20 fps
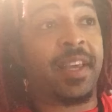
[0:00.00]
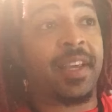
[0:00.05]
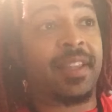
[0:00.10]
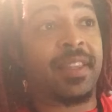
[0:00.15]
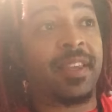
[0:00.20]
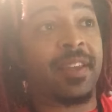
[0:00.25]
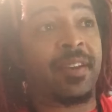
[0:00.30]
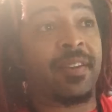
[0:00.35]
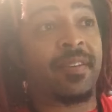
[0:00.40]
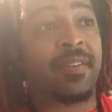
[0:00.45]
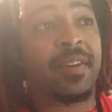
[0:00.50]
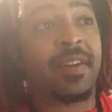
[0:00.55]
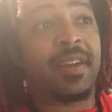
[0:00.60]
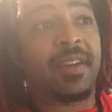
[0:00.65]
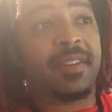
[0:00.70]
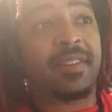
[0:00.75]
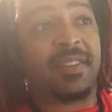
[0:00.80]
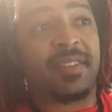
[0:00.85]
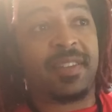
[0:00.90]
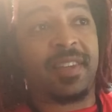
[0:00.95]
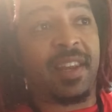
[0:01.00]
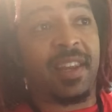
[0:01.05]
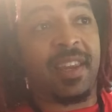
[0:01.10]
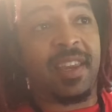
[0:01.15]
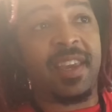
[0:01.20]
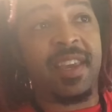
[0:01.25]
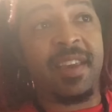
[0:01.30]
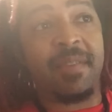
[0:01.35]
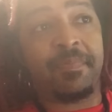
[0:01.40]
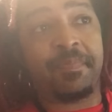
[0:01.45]
like they're just
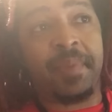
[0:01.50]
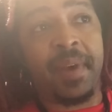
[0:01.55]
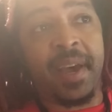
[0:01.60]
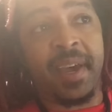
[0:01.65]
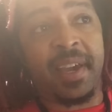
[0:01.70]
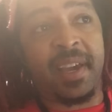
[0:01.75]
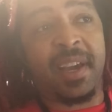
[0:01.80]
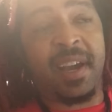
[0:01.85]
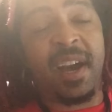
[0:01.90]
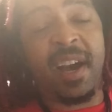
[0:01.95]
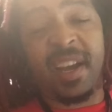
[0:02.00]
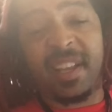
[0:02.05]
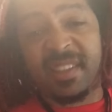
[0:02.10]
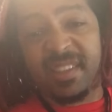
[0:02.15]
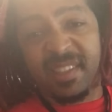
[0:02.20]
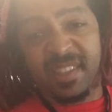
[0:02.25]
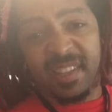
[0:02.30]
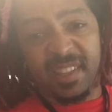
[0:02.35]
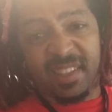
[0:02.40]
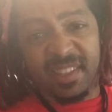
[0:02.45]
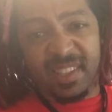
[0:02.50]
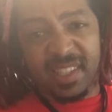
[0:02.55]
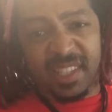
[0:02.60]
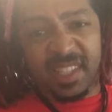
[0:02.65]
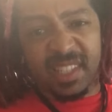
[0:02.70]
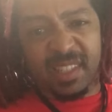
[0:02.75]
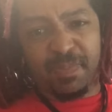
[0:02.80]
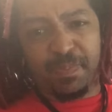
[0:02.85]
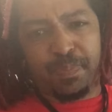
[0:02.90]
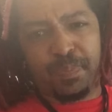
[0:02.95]
getting hit by constant
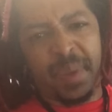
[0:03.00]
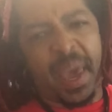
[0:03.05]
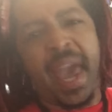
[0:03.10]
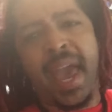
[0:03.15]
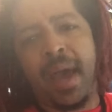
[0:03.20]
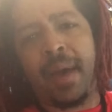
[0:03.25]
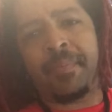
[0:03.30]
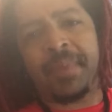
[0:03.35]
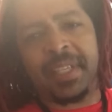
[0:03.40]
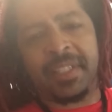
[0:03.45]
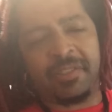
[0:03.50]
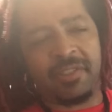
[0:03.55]
spam